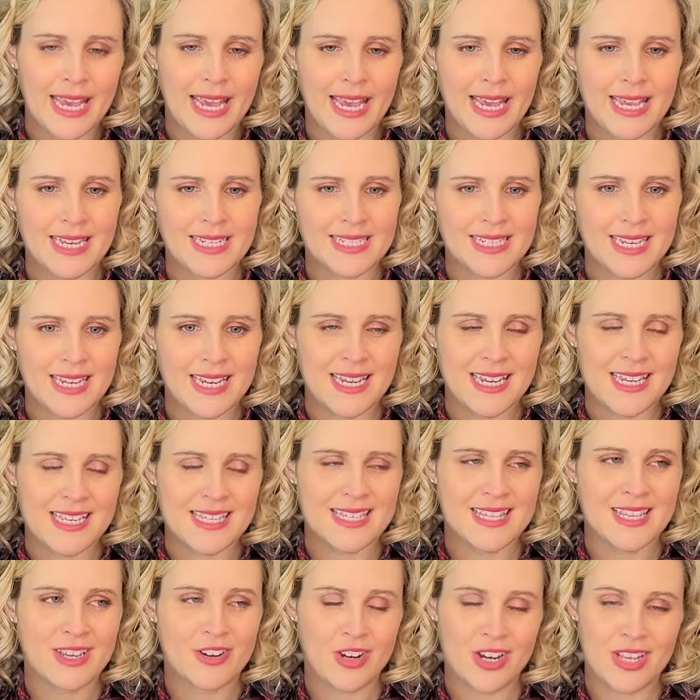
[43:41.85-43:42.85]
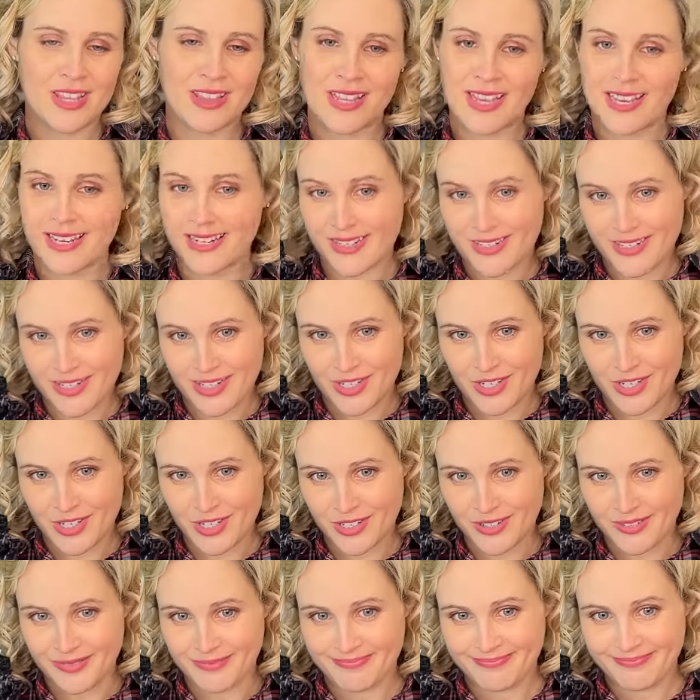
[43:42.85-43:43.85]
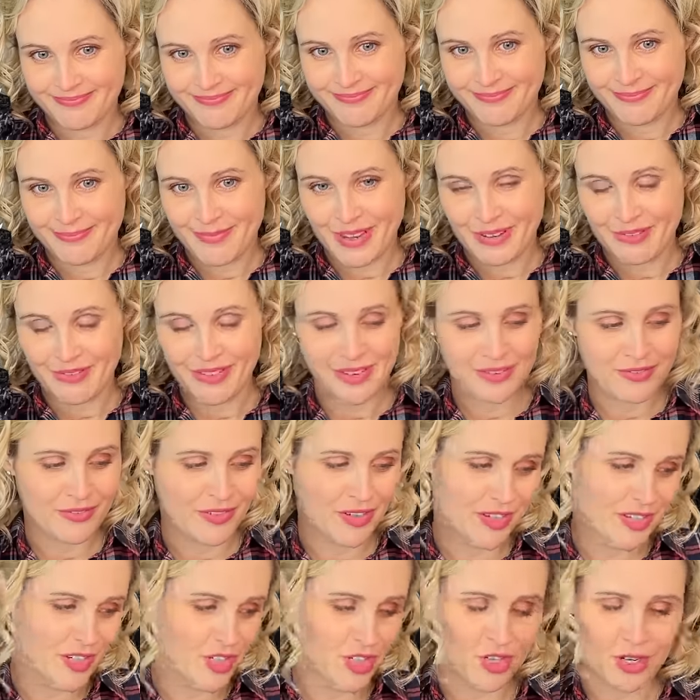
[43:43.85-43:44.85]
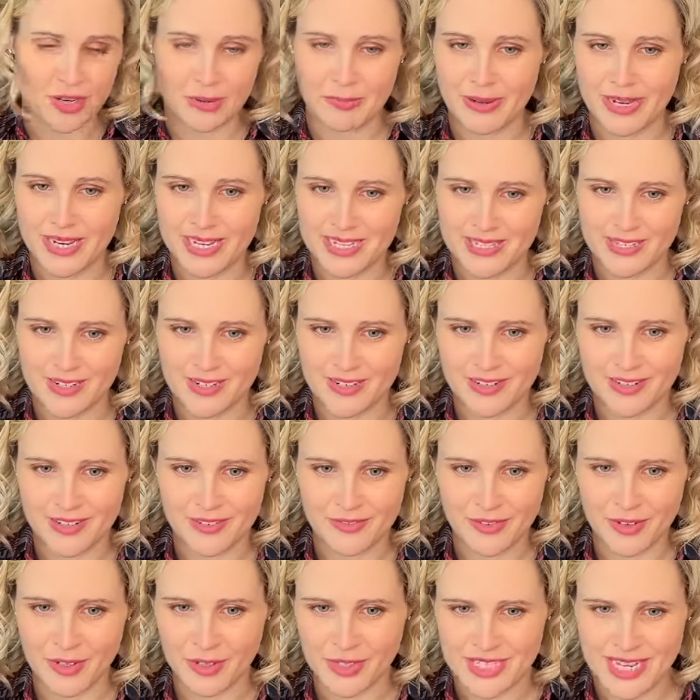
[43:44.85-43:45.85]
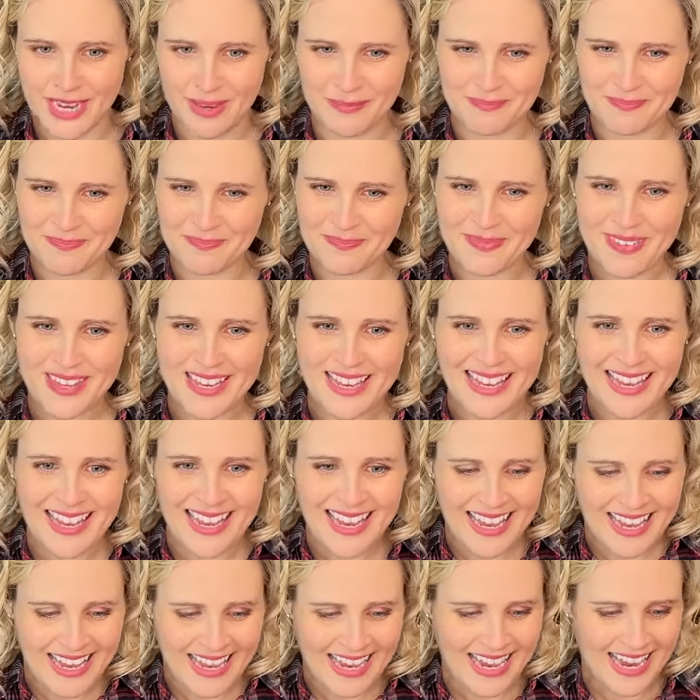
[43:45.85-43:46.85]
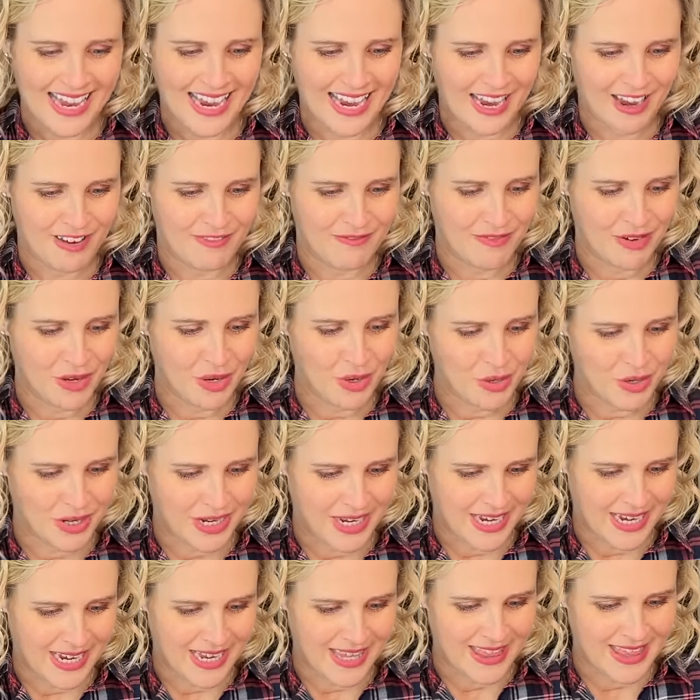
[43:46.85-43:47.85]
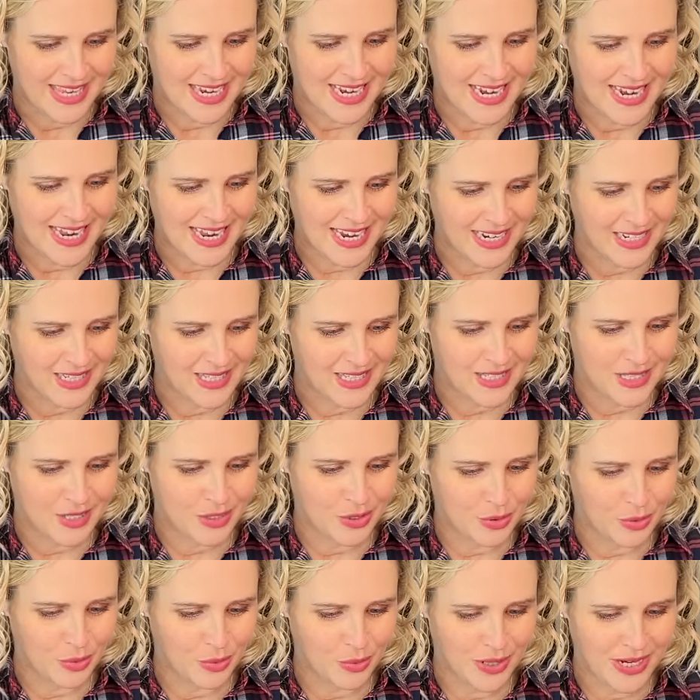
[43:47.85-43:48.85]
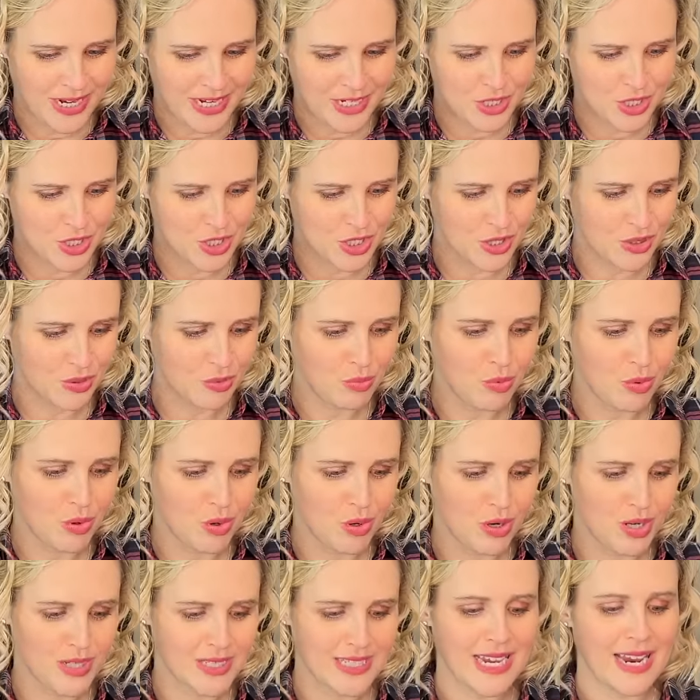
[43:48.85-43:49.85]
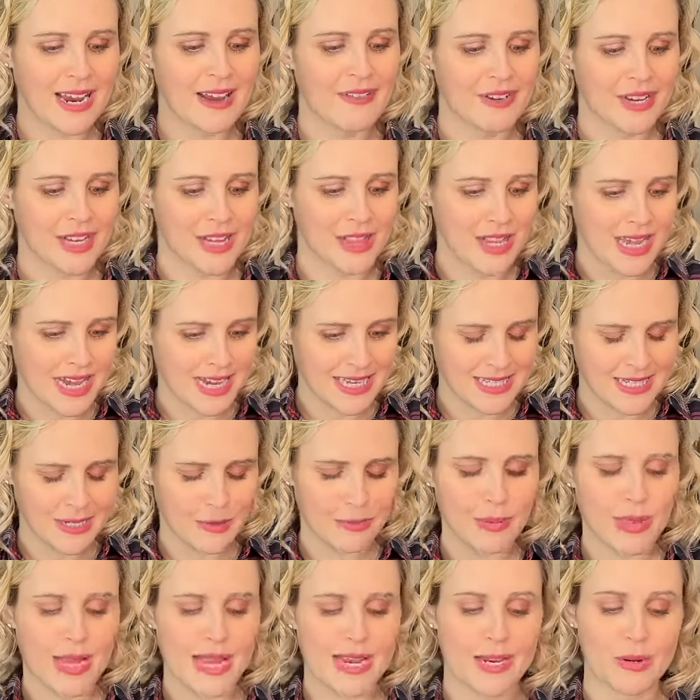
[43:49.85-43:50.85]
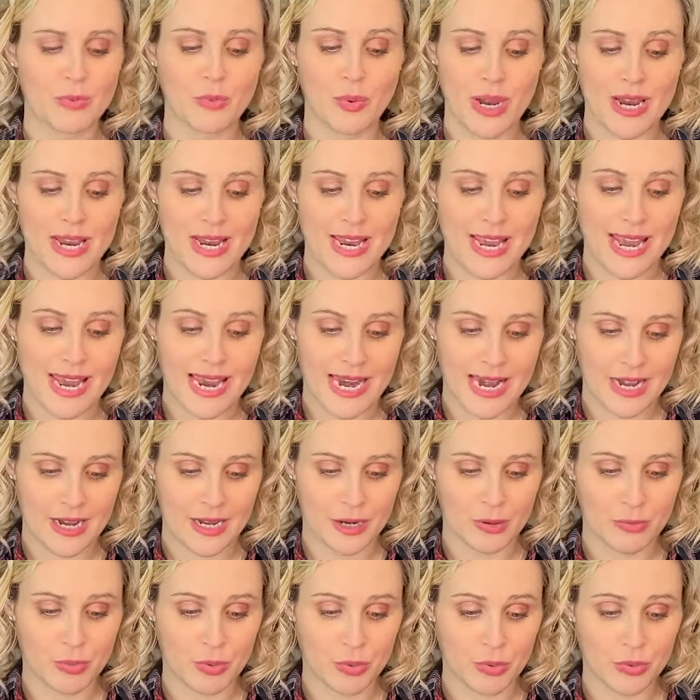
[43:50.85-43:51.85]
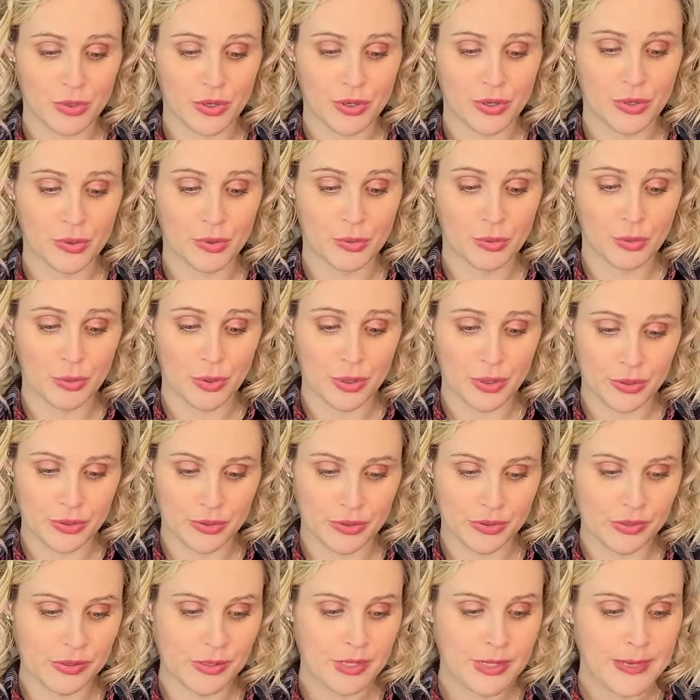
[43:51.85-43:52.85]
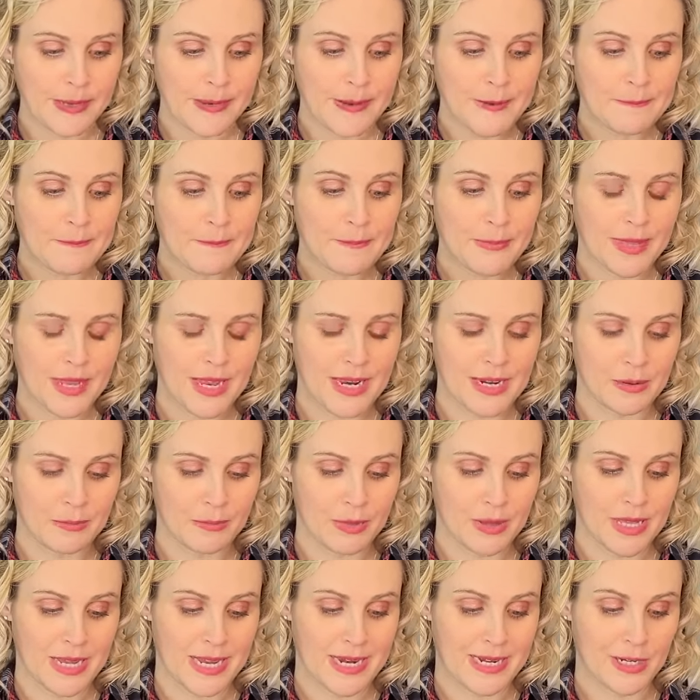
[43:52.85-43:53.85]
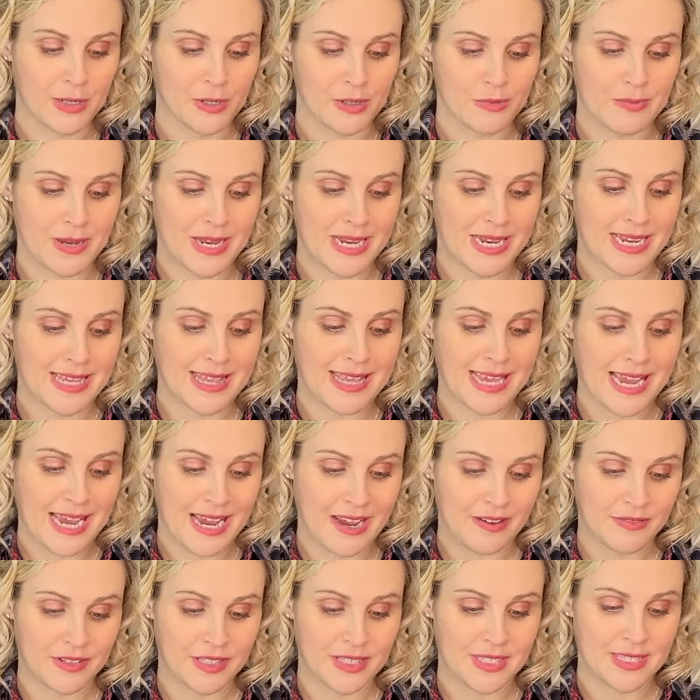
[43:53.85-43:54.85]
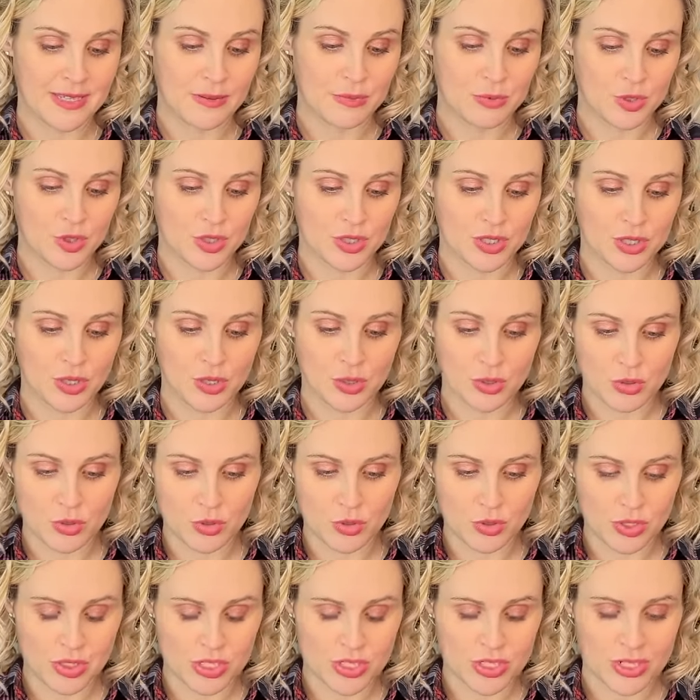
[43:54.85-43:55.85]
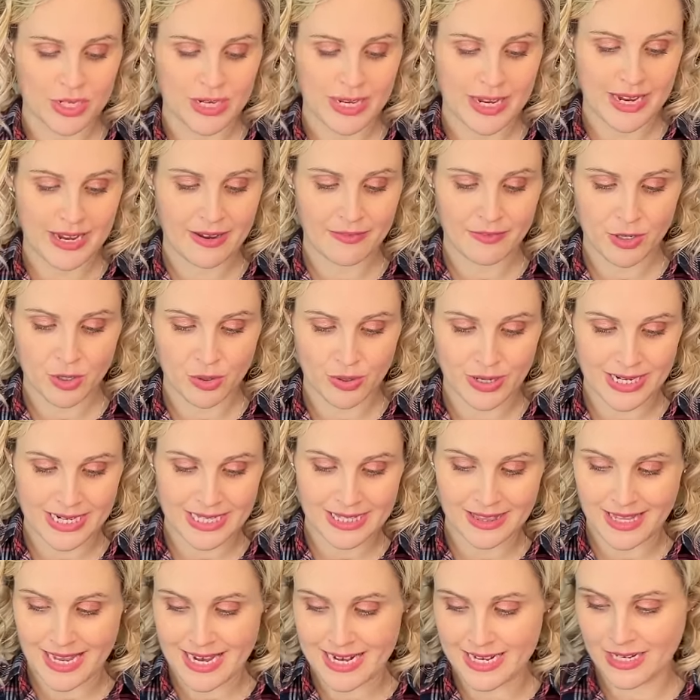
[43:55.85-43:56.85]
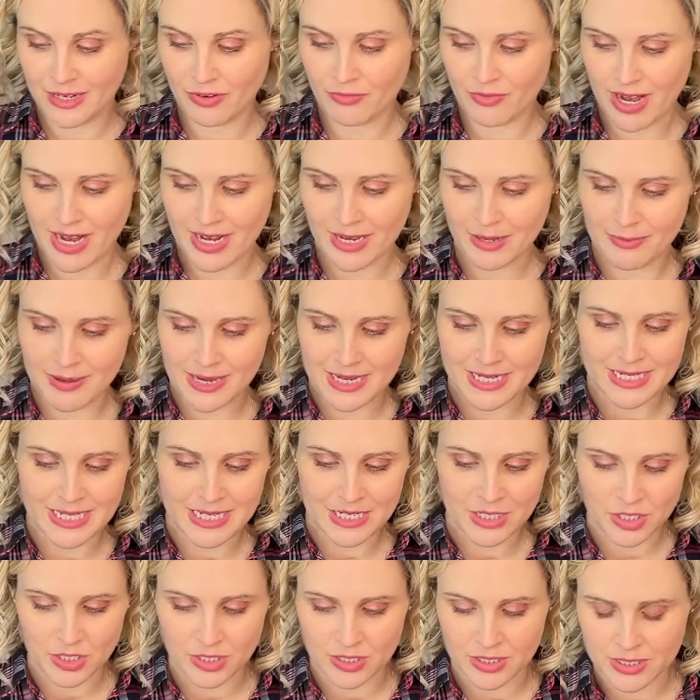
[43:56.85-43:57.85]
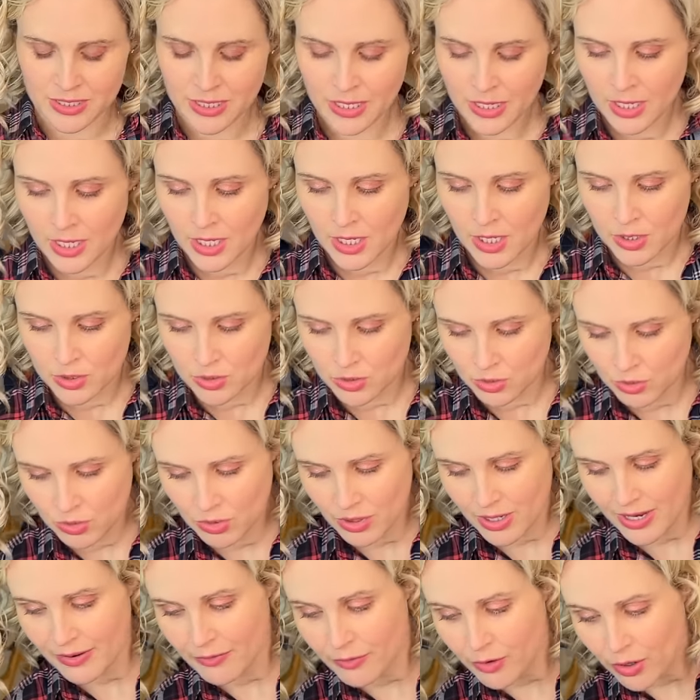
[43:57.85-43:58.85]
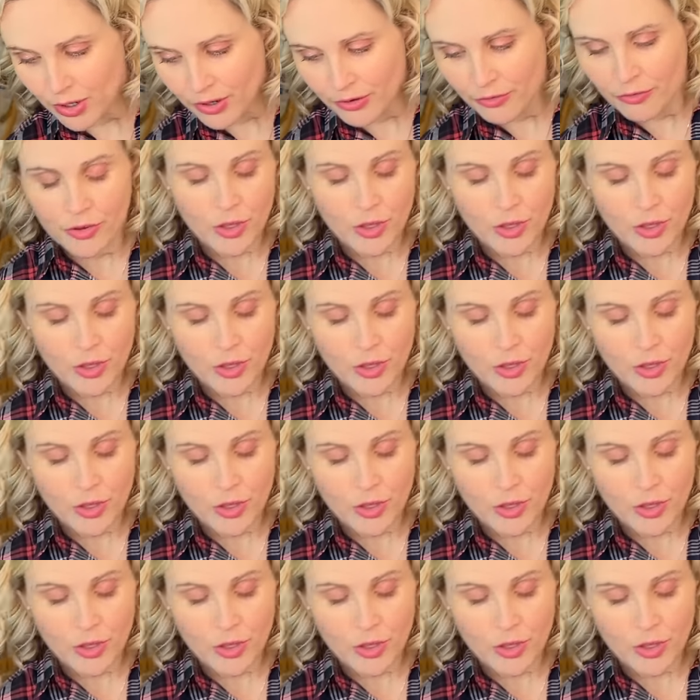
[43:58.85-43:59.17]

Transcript: It is the Grainline Archer, my favourite shirt pattern of all time. Okay, the next question was, I have a classic black and white herringbone wool and I'm planning on making the Avid seamstress coat. Have you got any lining recommendations? So I've got a